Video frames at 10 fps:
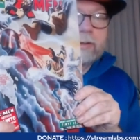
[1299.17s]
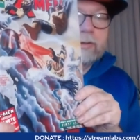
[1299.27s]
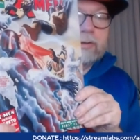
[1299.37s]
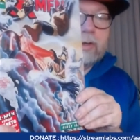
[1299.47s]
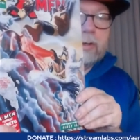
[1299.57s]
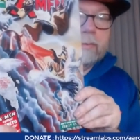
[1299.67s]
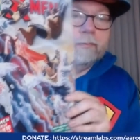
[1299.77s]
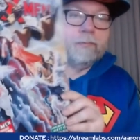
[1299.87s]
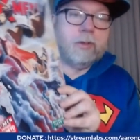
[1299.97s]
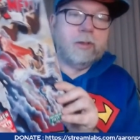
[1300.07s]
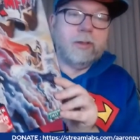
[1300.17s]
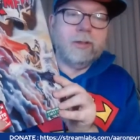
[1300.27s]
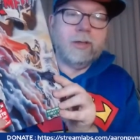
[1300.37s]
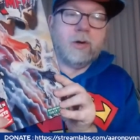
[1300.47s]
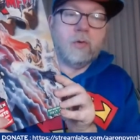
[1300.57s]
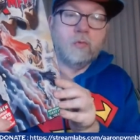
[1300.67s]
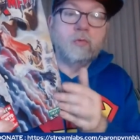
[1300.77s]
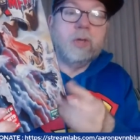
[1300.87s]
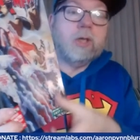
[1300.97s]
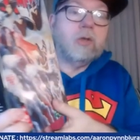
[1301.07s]
So
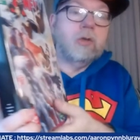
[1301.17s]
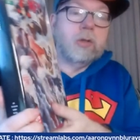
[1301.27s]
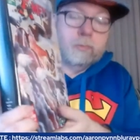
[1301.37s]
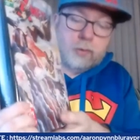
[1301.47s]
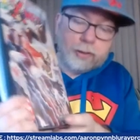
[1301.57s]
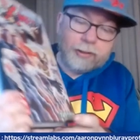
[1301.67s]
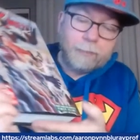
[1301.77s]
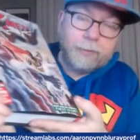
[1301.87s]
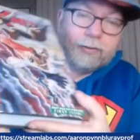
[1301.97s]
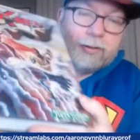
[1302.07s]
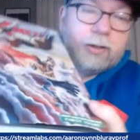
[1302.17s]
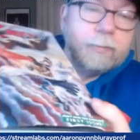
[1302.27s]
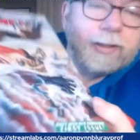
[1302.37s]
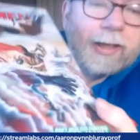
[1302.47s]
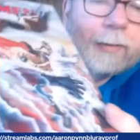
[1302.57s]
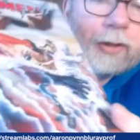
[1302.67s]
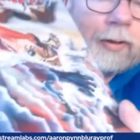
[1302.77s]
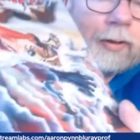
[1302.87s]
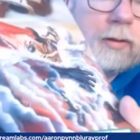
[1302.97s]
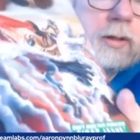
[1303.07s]
really good looking book, except like, there's a little bit of damage
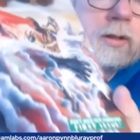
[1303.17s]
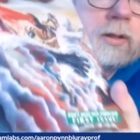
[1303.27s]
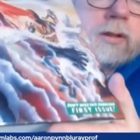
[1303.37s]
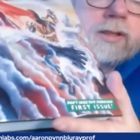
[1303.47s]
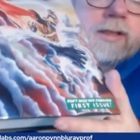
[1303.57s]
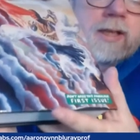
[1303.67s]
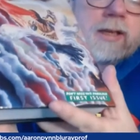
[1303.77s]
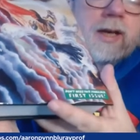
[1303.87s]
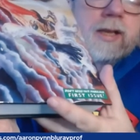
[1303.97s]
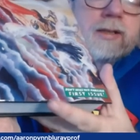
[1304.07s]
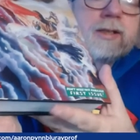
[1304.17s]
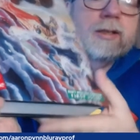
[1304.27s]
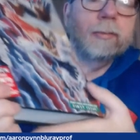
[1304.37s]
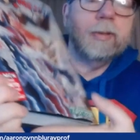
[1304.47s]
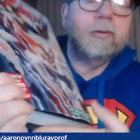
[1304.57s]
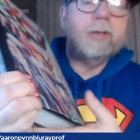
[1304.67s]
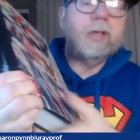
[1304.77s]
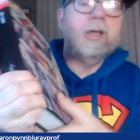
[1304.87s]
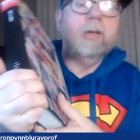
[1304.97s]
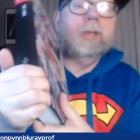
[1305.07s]
right down. Just on the slip. I don't
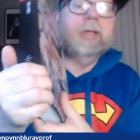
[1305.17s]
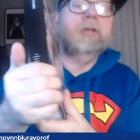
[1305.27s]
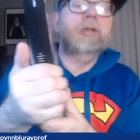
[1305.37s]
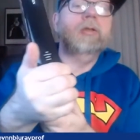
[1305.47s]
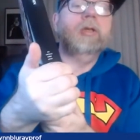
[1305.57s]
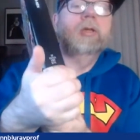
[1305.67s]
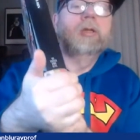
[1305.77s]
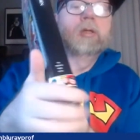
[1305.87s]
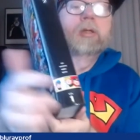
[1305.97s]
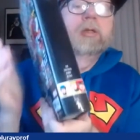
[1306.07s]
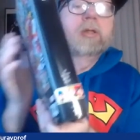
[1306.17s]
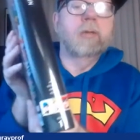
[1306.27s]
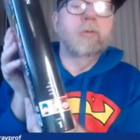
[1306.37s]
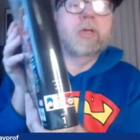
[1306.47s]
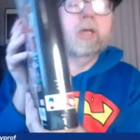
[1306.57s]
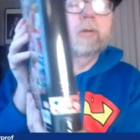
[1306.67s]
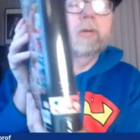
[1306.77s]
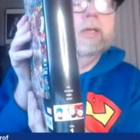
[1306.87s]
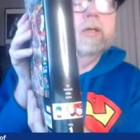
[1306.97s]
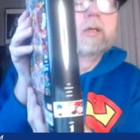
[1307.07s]
really care about that, so I'm okay
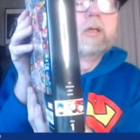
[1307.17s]
with that.